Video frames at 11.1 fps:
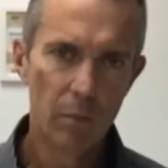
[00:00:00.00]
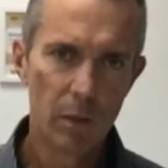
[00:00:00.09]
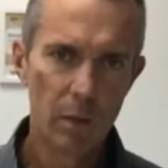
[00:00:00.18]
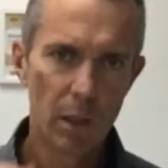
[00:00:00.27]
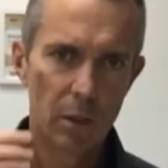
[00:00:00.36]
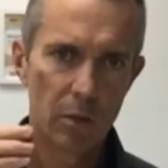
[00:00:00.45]

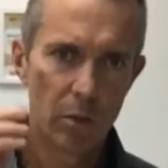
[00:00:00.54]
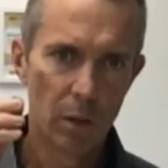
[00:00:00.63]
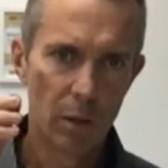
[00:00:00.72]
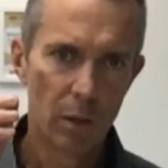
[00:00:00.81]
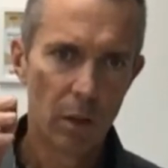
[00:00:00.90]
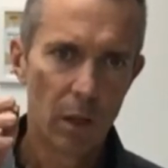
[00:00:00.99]
There's extra
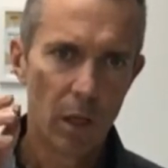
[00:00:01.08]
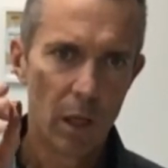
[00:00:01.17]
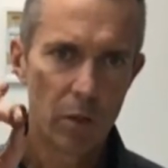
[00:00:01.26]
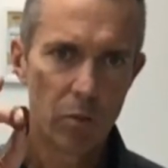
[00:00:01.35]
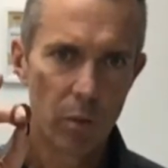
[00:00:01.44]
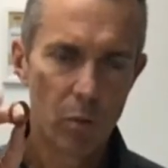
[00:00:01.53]

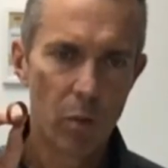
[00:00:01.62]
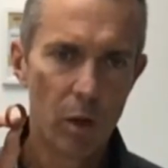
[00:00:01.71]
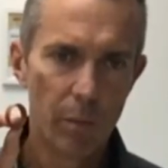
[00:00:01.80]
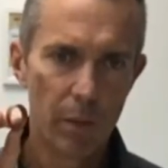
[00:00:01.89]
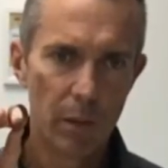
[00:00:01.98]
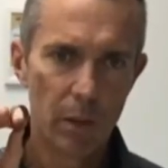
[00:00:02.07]

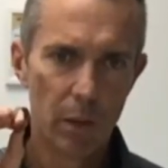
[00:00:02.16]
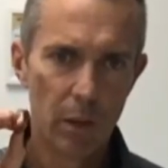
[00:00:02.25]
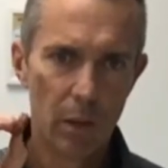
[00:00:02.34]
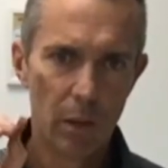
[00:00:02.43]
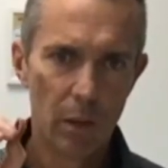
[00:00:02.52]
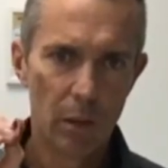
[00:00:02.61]
requirements
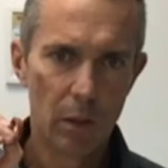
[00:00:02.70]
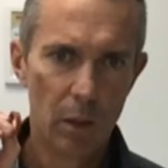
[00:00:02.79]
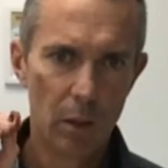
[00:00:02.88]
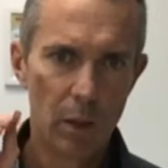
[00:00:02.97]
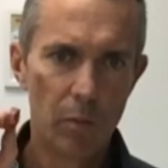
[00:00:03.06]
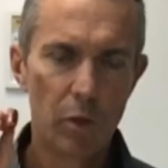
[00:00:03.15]

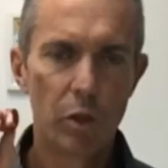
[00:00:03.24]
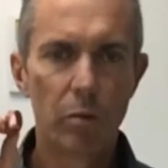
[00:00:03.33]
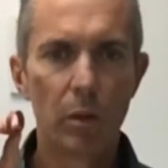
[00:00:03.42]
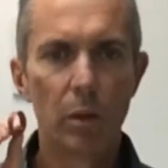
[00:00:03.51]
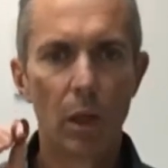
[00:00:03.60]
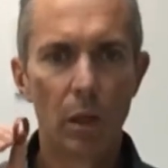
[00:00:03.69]
in temperature
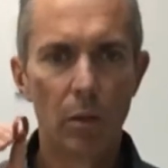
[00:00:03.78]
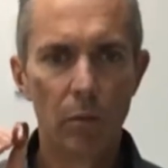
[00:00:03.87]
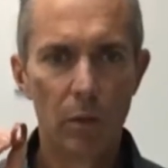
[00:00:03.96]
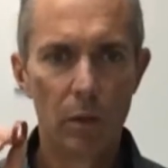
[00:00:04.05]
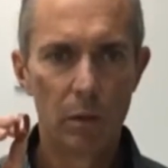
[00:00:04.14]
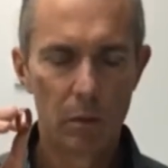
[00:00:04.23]
and
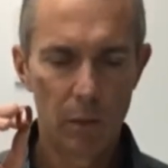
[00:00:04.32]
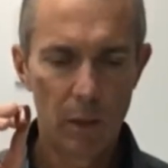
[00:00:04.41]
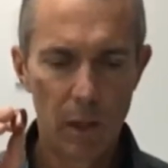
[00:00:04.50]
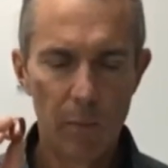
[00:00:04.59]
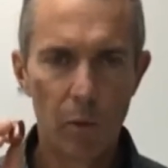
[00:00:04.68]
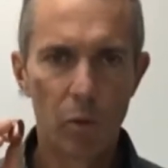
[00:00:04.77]

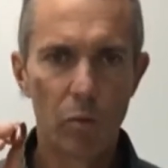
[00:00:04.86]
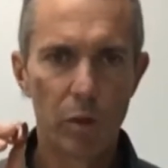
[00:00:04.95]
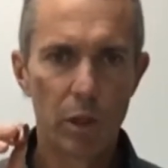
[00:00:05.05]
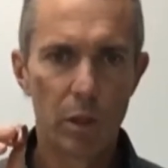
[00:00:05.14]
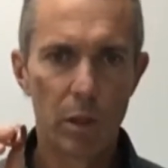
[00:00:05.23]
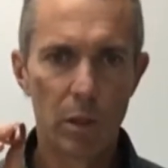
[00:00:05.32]
chemical
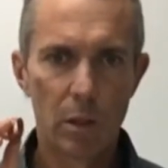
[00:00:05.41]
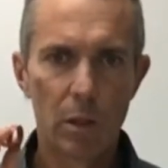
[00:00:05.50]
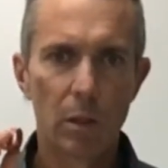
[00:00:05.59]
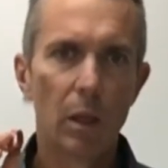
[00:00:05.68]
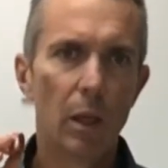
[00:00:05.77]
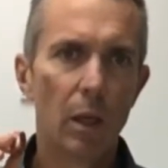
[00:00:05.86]
resistance
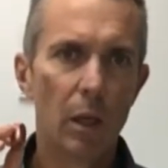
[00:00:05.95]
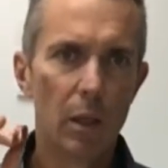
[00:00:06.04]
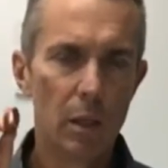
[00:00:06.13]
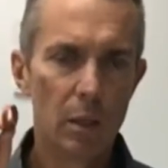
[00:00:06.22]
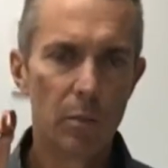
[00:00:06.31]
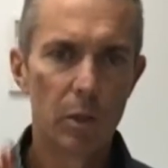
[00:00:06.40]
in
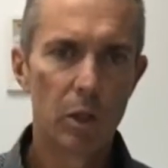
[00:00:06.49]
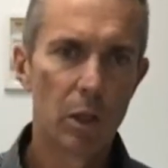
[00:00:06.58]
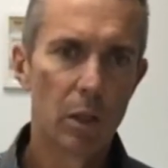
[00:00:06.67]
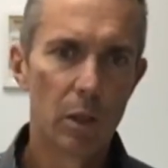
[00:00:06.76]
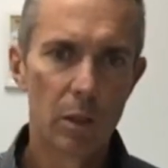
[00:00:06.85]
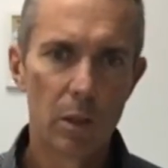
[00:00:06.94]
this
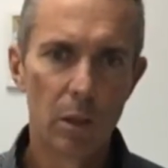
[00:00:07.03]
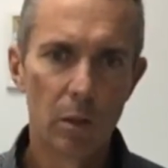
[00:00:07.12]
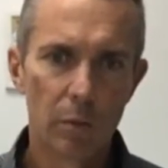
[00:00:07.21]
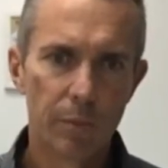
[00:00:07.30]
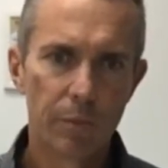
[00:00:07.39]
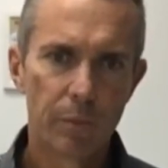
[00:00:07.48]
particular seal.
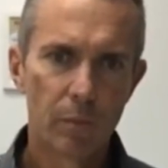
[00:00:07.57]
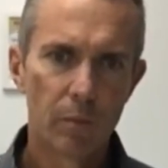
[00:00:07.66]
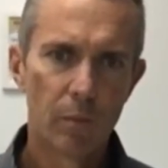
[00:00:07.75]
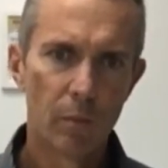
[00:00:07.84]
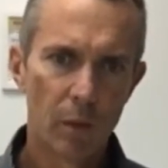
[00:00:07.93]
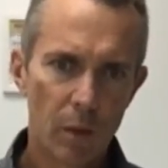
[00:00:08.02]

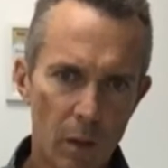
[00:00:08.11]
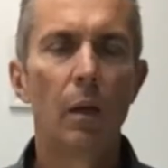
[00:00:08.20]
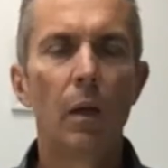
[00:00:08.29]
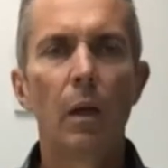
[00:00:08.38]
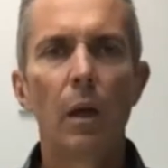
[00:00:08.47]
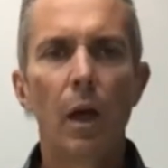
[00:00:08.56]

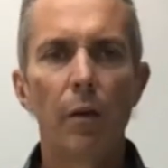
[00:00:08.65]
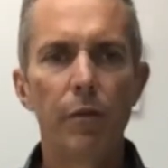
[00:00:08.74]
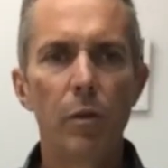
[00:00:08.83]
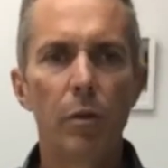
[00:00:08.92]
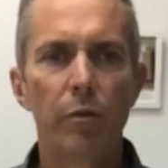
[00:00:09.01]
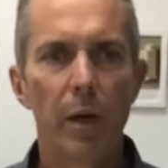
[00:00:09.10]
A
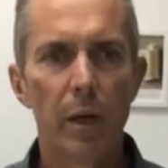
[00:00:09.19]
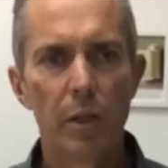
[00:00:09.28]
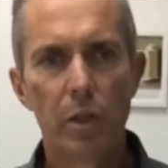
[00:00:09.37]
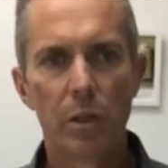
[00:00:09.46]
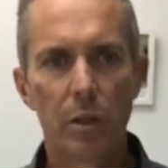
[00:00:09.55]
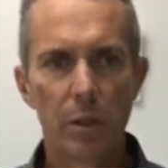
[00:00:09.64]
few
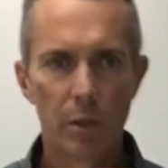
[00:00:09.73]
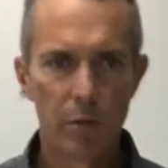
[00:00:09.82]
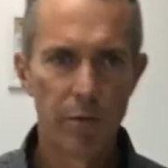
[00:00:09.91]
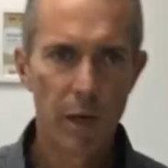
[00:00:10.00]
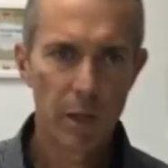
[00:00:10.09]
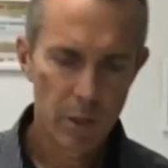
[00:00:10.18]
advantages and
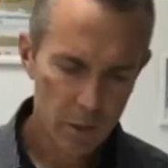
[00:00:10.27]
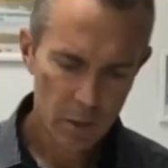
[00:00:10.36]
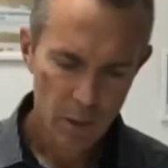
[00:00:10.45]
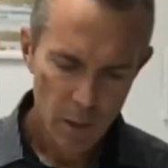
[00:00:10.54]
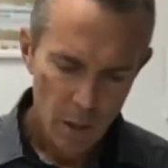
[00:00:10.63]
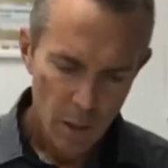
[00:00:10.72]

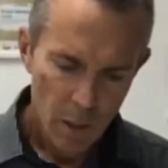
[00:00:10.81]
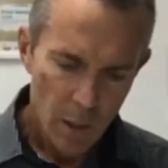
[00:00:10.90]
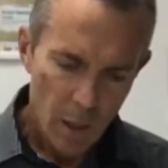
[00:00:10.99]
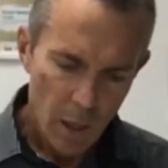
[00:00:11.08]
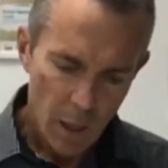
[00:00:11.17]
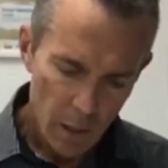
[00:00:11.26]
disadvantages.
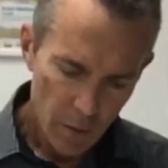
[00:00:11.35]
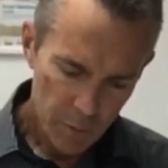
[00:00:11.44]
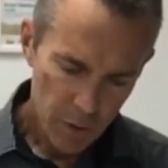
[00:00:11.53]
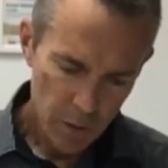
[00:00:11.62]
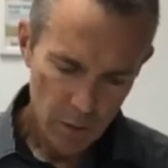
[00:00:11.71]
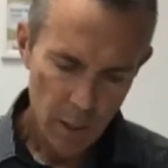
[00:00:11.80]
Lip
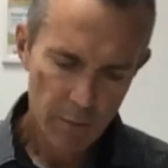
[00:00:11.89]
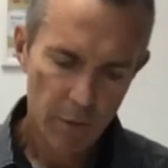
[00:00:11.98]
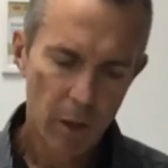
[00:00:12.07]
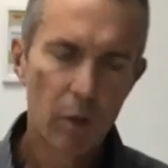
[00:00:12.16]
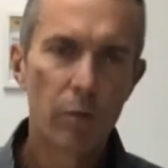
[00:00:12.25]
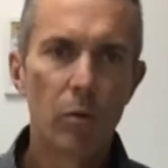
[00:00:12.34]
seals have an
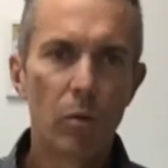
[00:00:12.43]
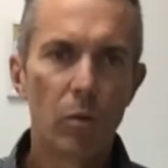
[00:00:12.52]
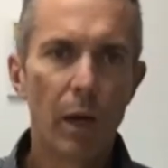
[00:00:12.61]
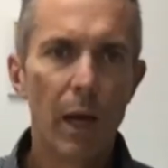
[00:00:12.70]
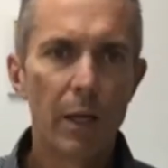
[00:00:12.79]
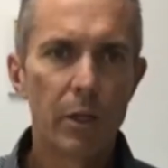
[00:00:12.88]
overall
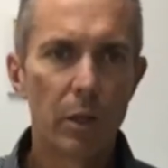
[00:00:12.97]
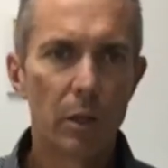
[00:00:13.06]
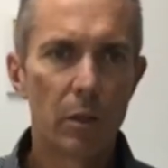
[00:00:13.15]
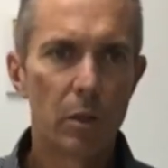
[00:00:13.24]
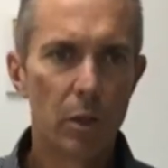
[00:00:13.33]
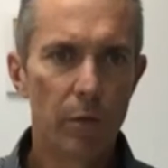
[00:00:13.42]
larger
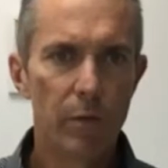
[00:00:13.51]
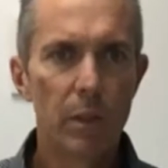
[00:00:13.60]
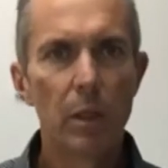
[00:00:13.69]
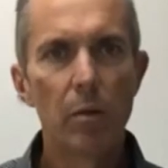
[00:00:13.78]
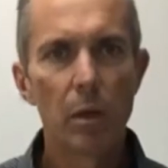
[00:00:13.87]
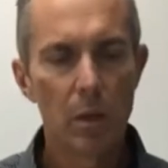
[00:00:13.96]
surface
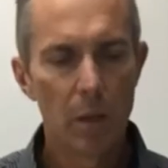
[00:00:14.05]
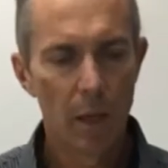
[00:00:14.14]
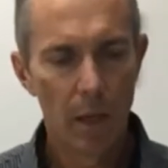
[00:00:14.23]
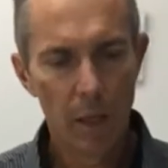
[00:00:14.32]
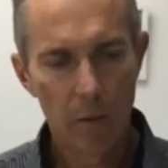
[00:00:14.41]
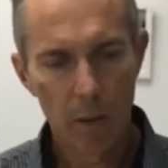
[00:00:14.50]
area,
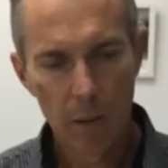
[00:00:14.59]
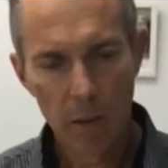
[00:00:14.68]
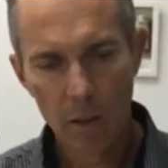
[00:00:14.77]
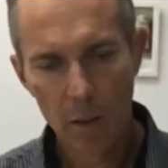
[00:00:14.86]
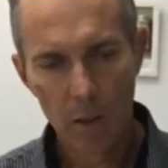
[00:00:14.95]
allowing